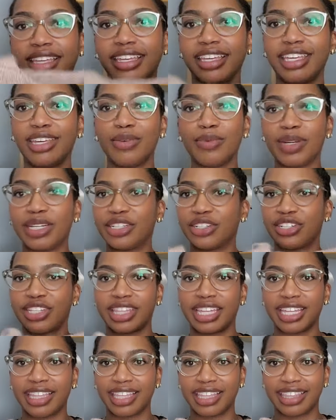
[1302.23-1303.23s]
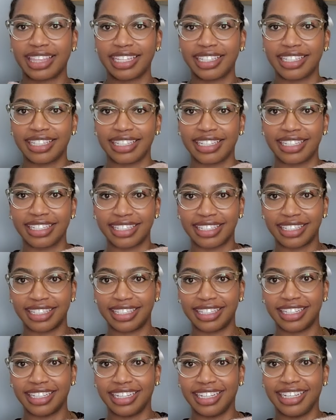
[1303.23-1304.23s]
you would just think that this is
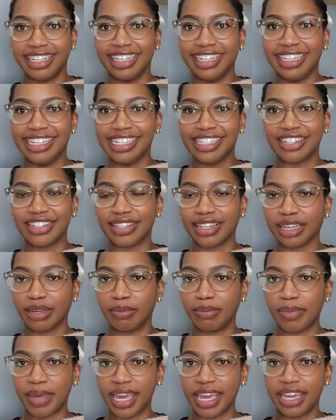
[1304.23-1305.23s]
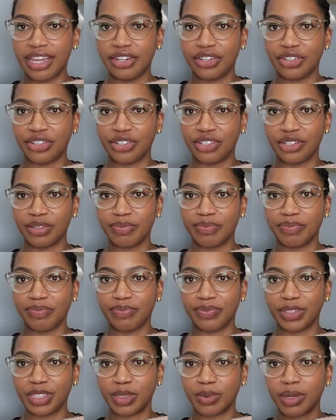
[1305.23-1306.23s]
just like a beige
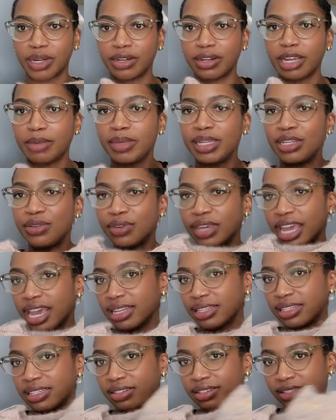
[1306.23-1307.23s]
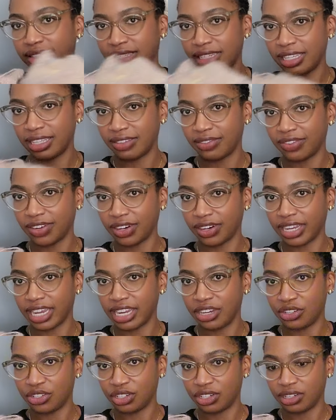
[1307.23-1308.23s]
sweater. I mean, you can still see the
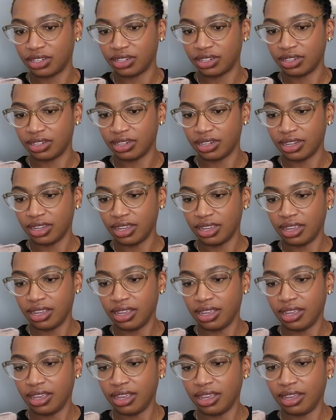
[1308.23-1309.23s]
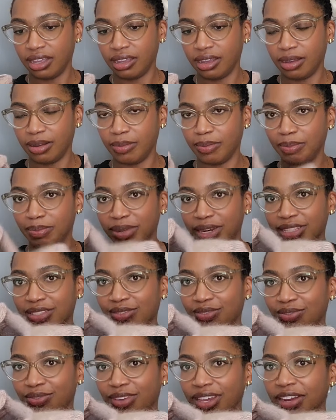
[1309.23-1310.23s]
variegation, but it's
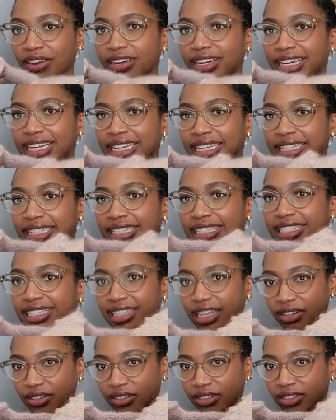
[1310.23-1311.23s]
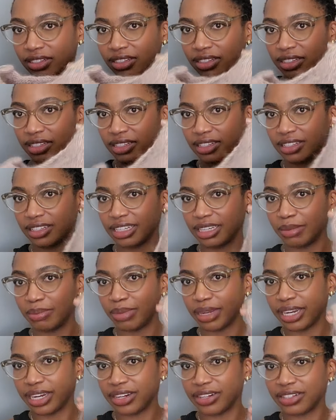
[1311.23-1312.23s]
very subtle
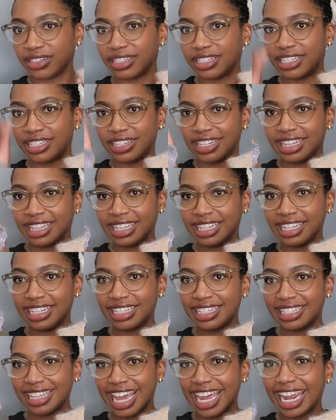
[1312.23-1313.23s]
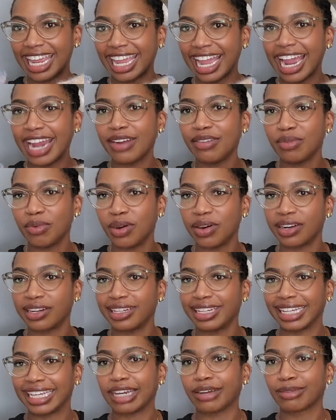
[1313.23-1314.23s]
compared to this, and I kind of wanted
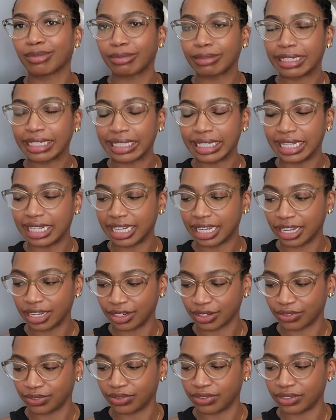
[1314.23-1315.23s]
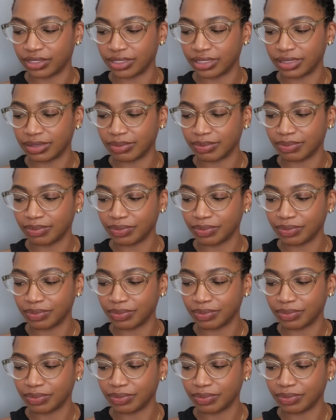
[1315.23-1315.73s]
like a really colorful